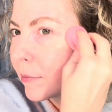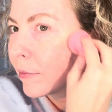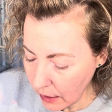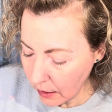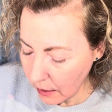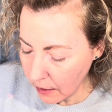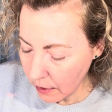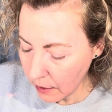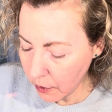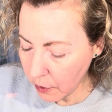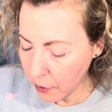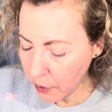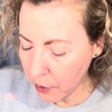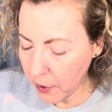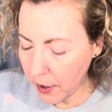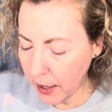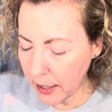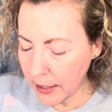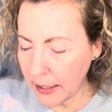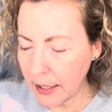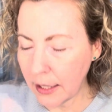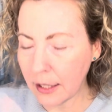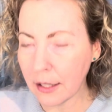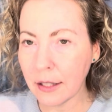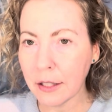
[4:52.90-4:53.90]
So I
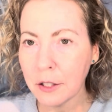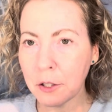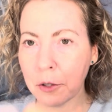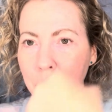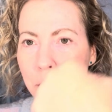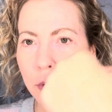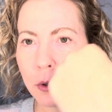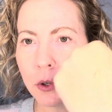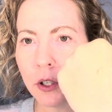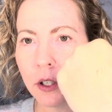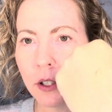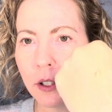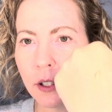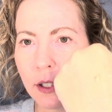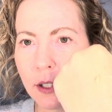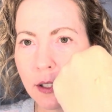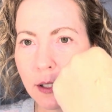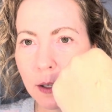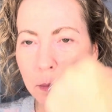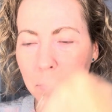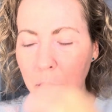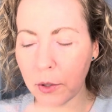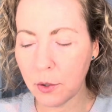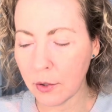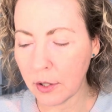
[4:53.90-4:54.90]
need a little more because
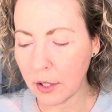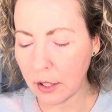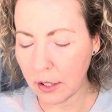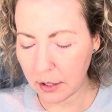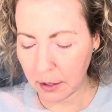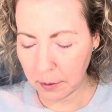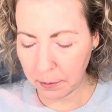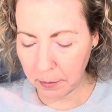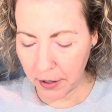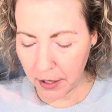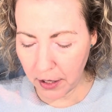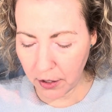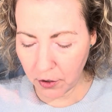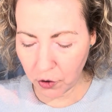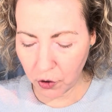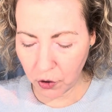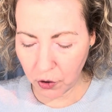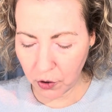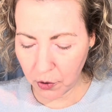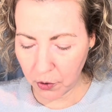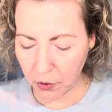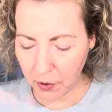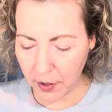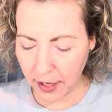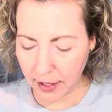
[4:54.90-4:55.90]
I'm using a sponge,
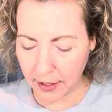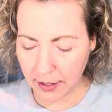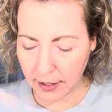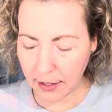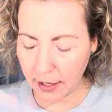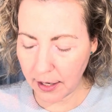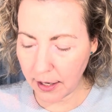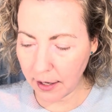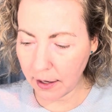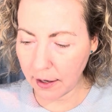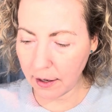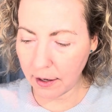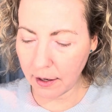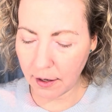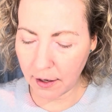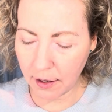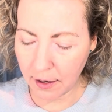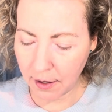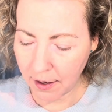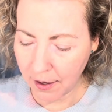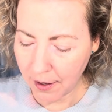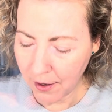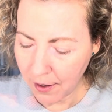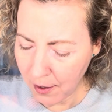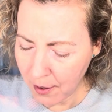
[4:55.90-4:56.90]
so that's like
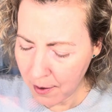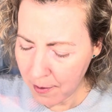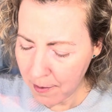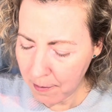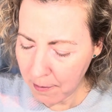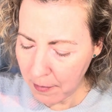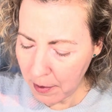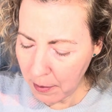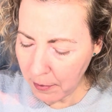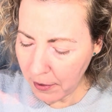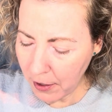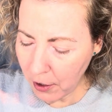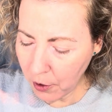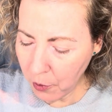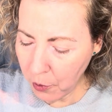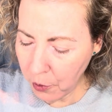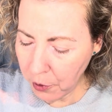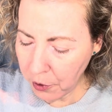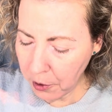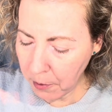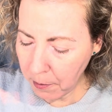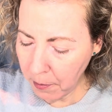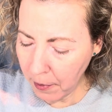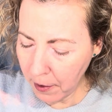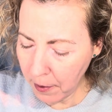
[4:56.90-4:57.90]
maybe a
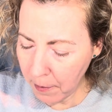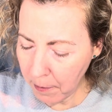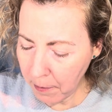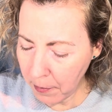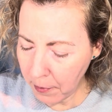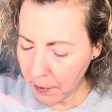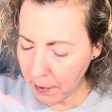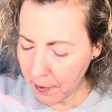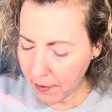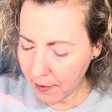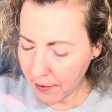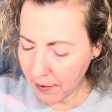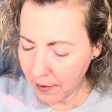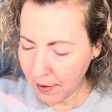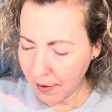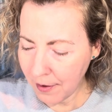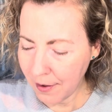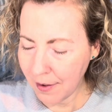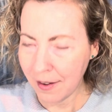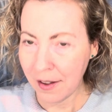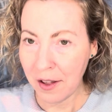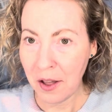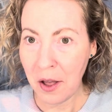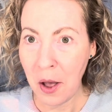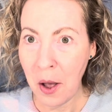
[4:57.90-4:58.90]
quarter pump.
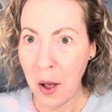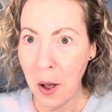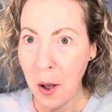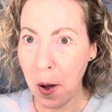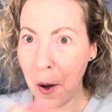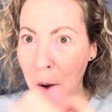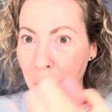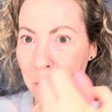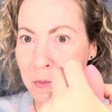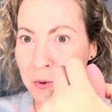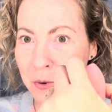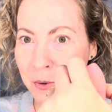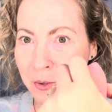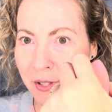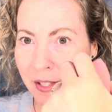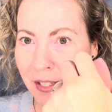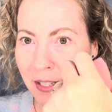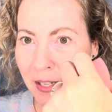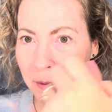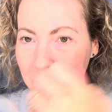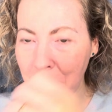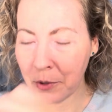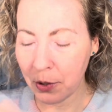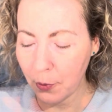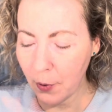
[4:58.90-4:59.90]
I'll boost it
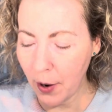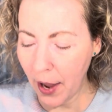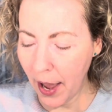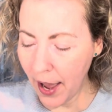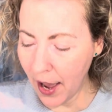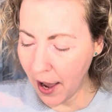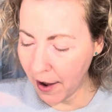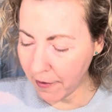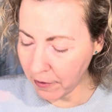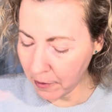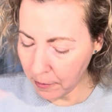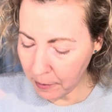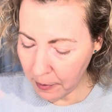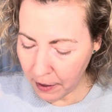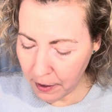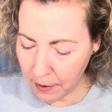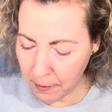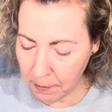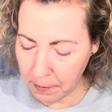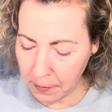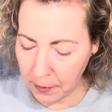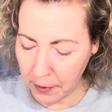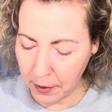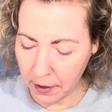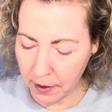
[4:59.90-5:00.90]
up to a half a pump.